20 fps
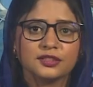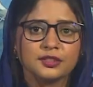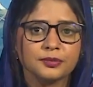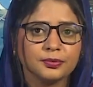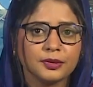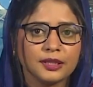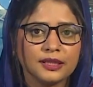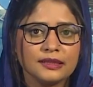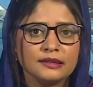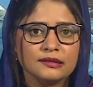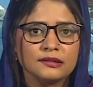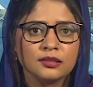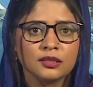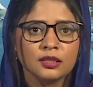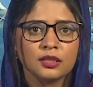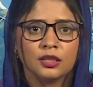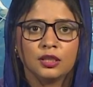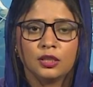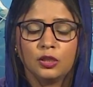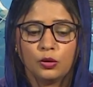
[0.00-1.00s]
speeds,
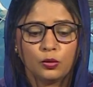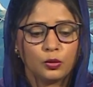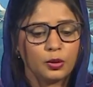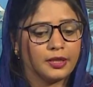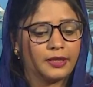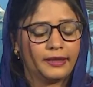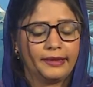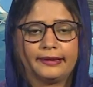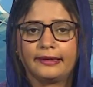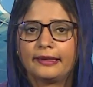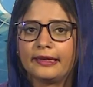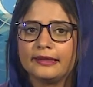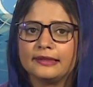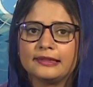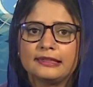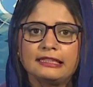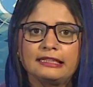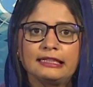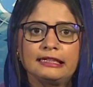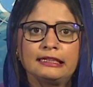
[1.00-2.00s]
lower
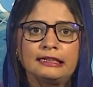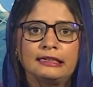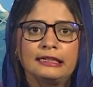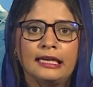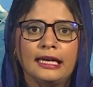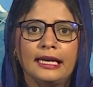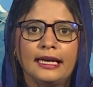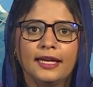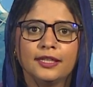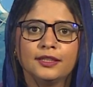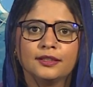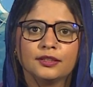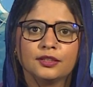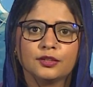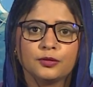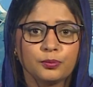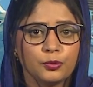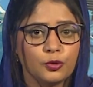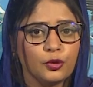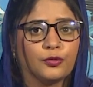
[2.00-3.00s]
latency and
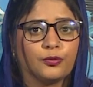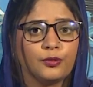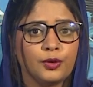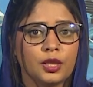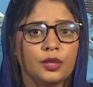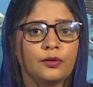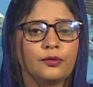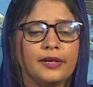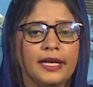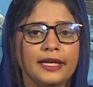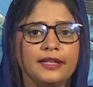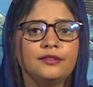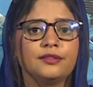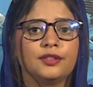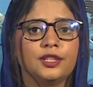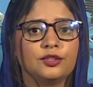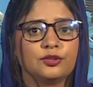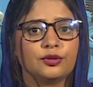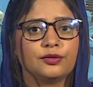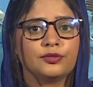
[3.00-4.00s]
support for a wide
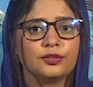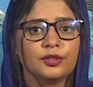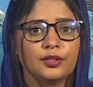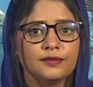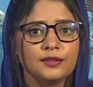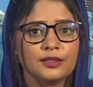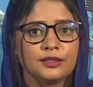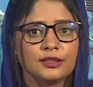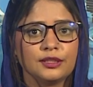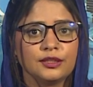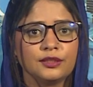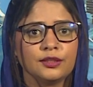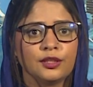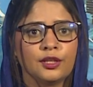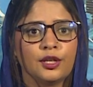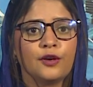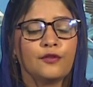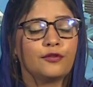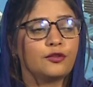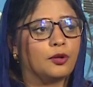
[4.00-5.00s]
range of services
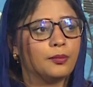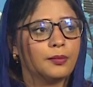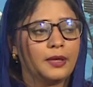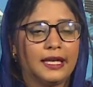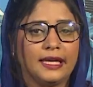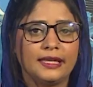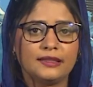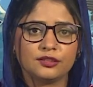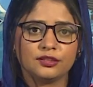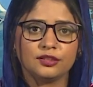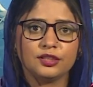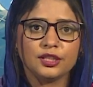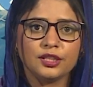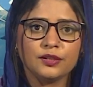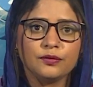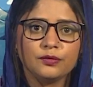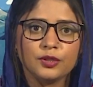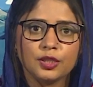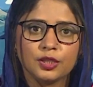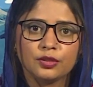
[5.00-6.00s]
from
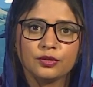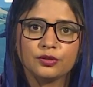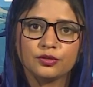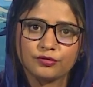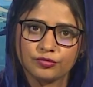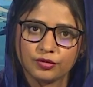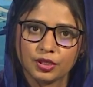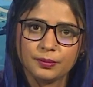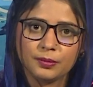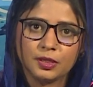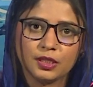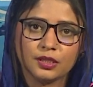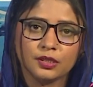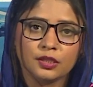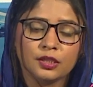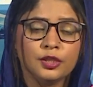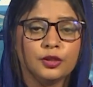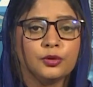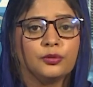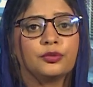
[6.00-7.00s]
HD video streaming
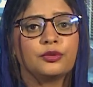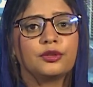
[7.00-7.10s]
to